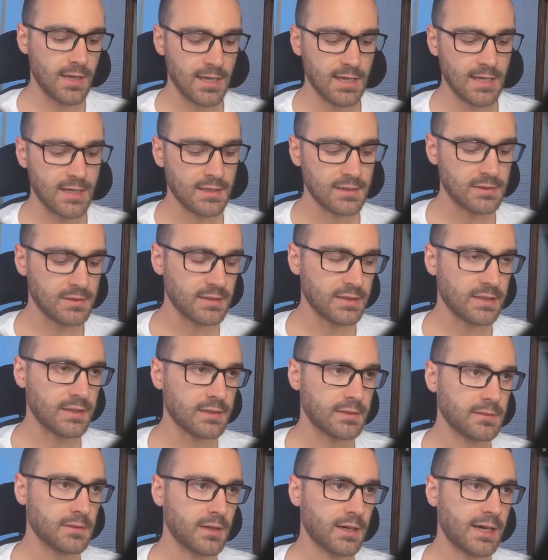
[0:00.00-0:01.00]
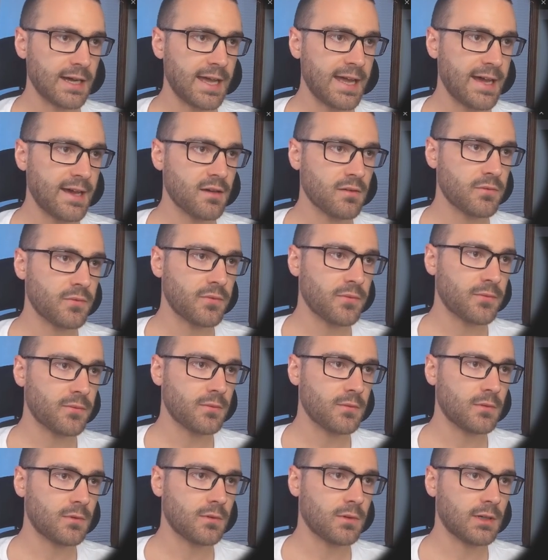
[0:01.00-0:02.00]
and I have
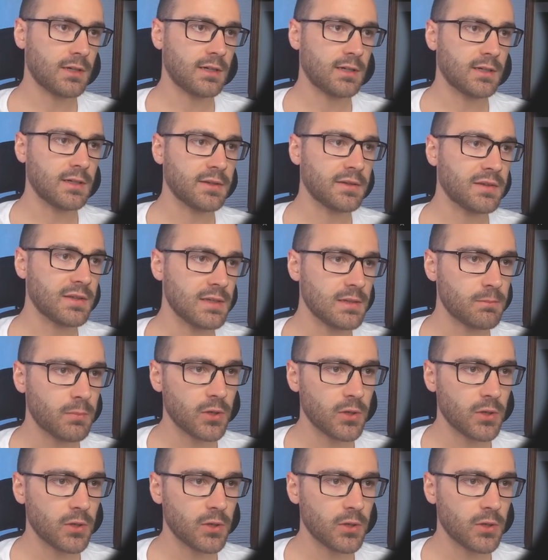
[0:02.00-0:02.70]
the